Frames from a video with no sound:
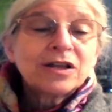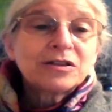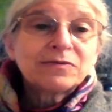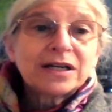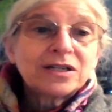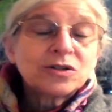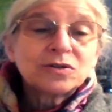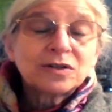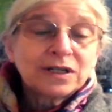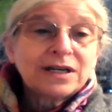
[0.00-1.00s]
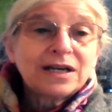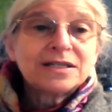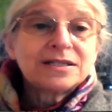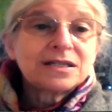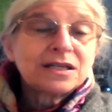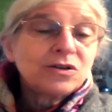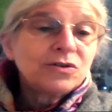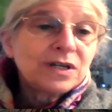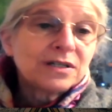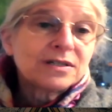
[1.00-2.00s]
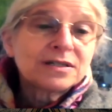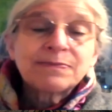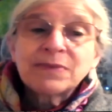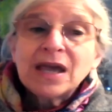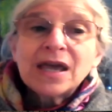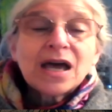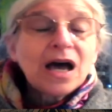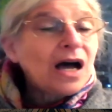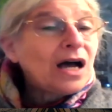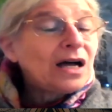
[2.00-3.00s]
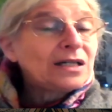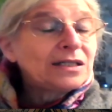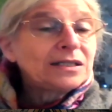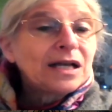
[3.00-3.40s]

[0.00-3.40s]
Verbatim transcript: the right to organize unions, uh,